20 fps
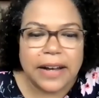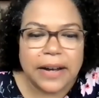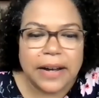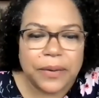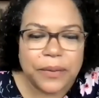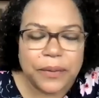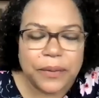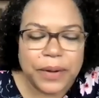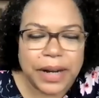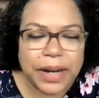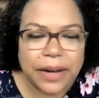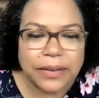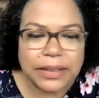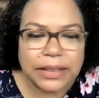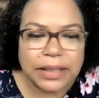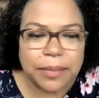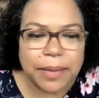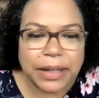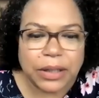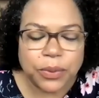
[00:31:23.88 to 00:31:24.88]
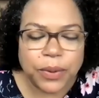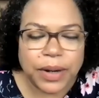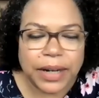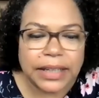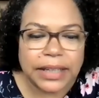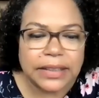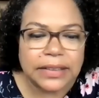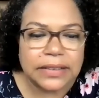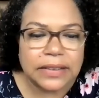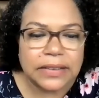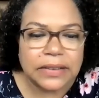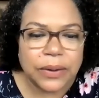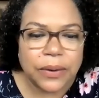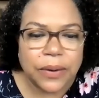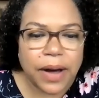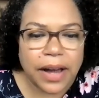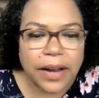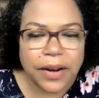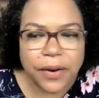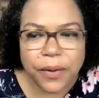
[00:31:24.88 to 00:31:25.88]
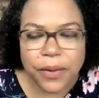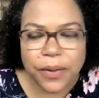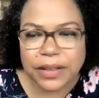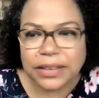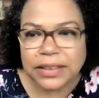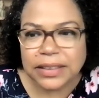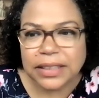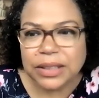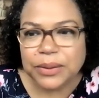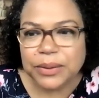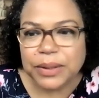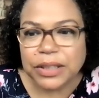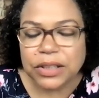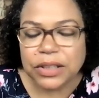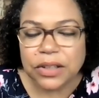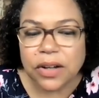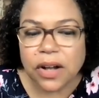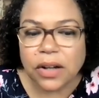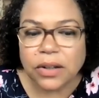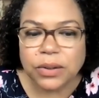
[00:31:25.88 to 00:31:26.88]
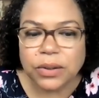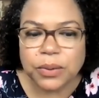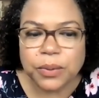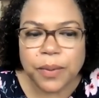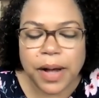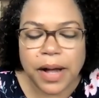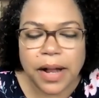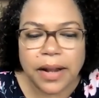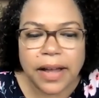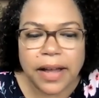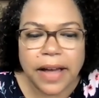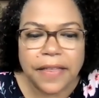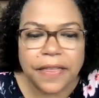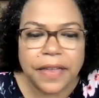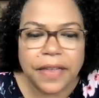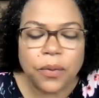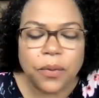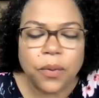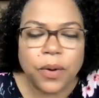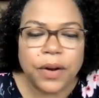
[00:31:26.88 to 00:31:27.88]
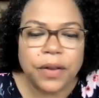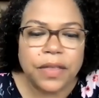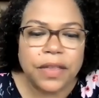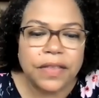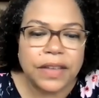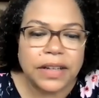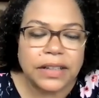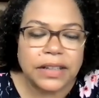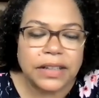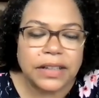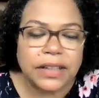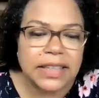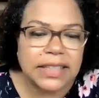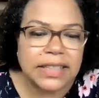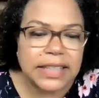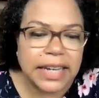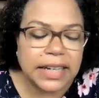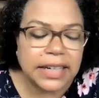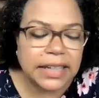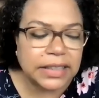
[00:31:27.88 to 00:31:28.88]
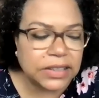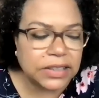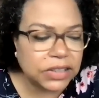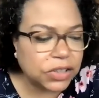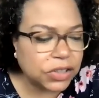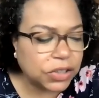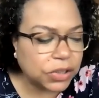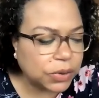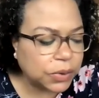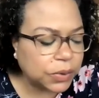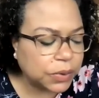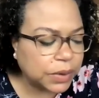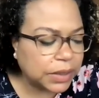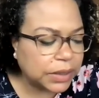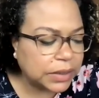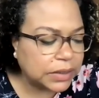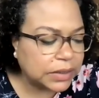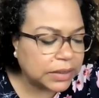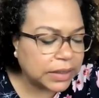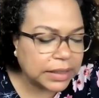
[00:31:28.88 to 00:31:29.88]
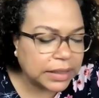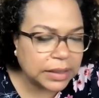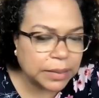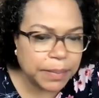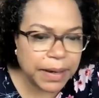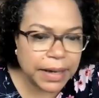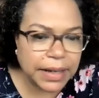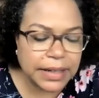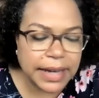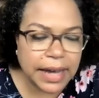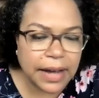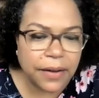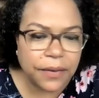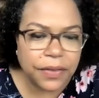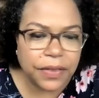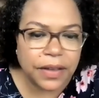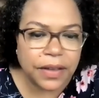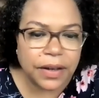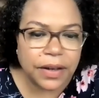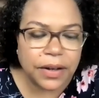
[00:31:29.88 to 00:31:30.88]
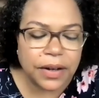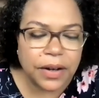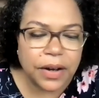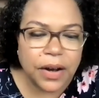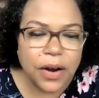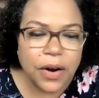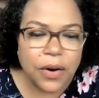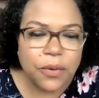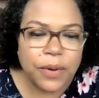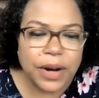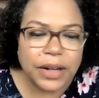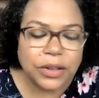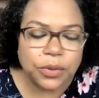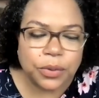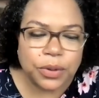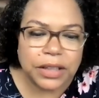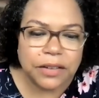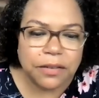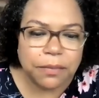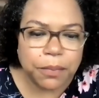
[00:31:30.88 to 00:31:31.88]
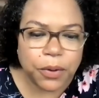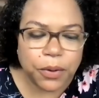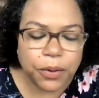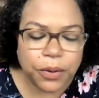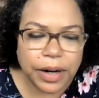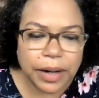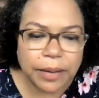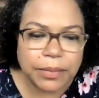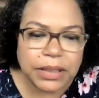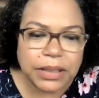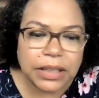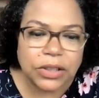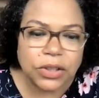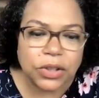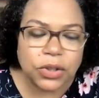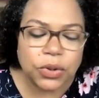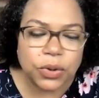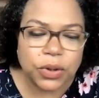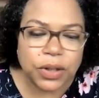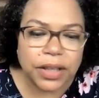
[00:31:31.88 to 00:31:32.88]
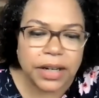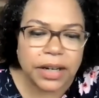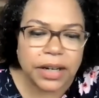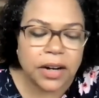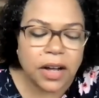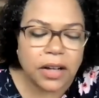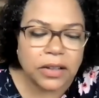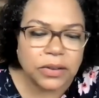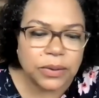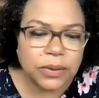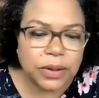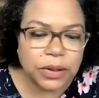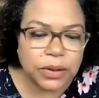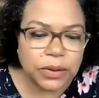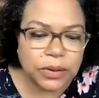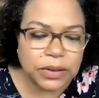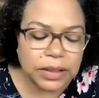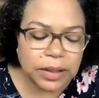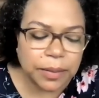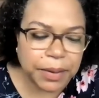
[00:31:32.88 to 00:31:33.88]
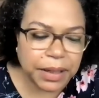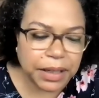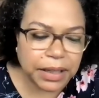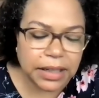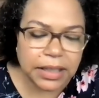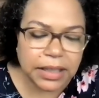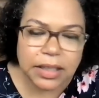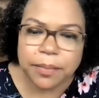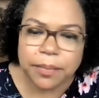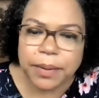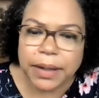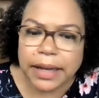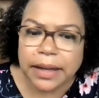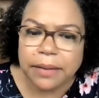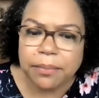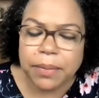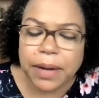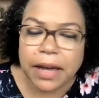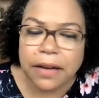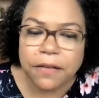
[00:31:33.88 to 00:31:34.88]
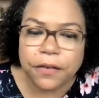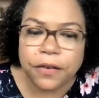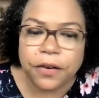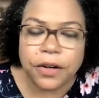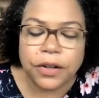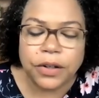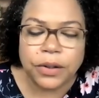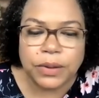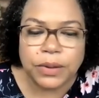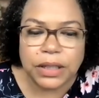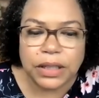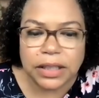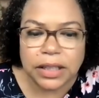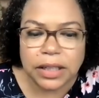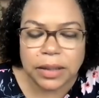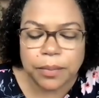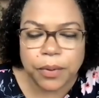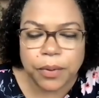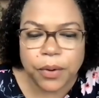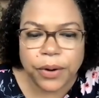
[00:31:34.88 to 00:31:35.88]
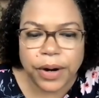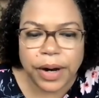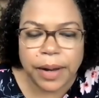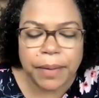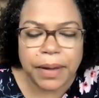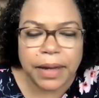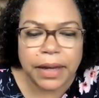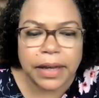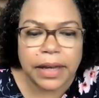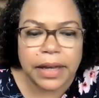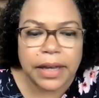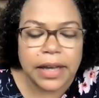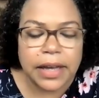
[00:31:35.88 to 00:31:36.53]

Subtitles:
when I was in my 20s. So I know this situation all too well. I think one of the things that the state needs to do is expand out the rent relief program to ensure that it also includes the ability to pay for utility programming.